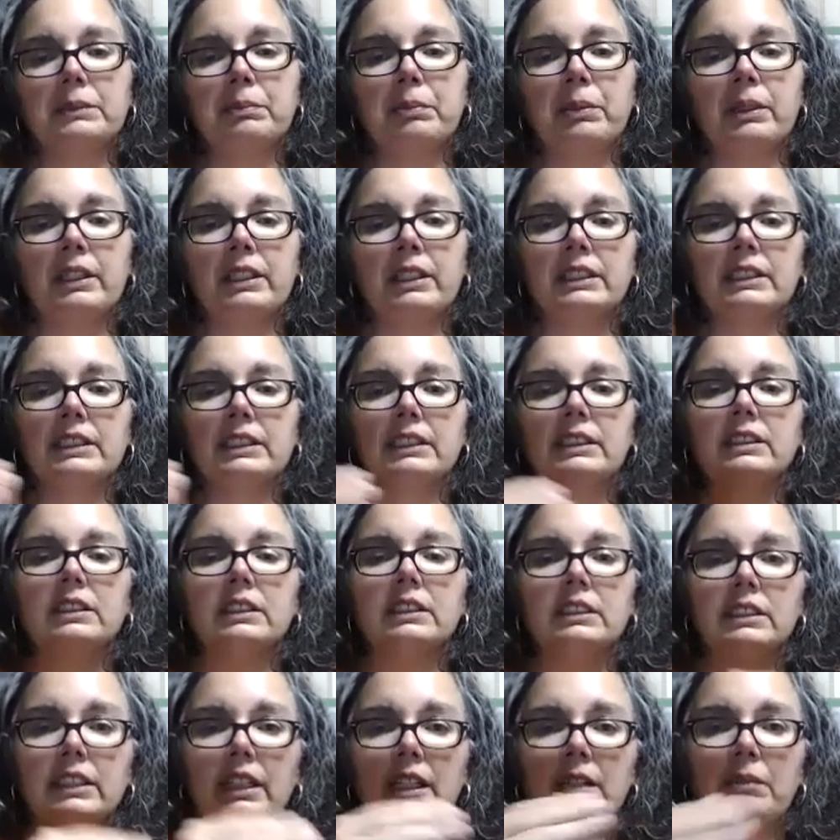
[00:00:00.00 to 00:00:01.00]
but it's the
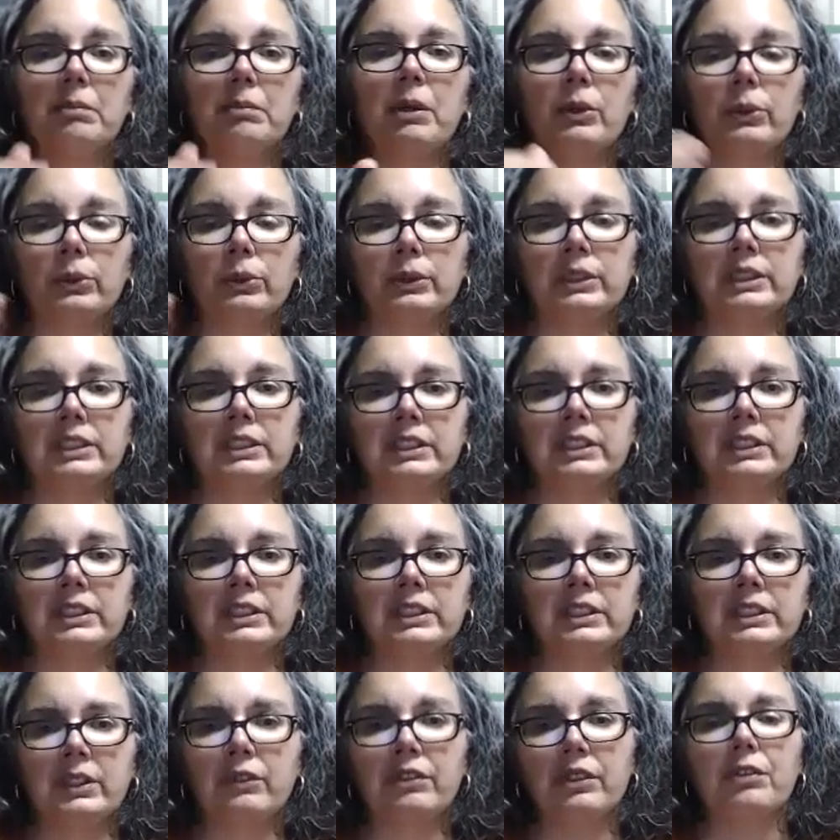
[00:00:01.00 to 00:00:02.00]
same poses
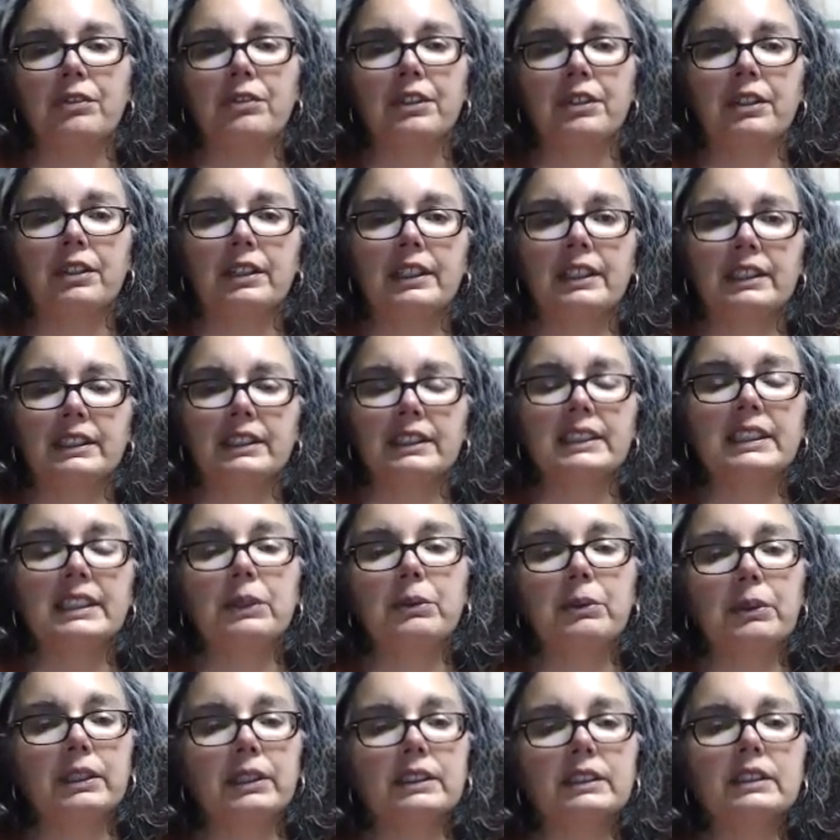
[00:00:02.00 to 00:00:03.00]
over and over in a
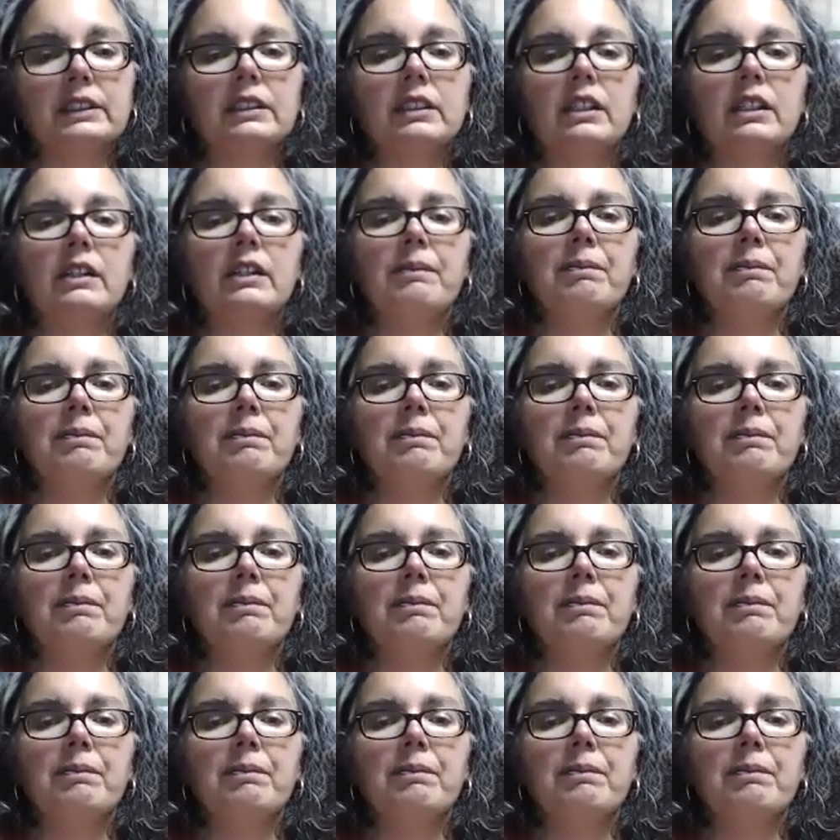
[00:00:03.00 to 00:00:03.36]
sequence.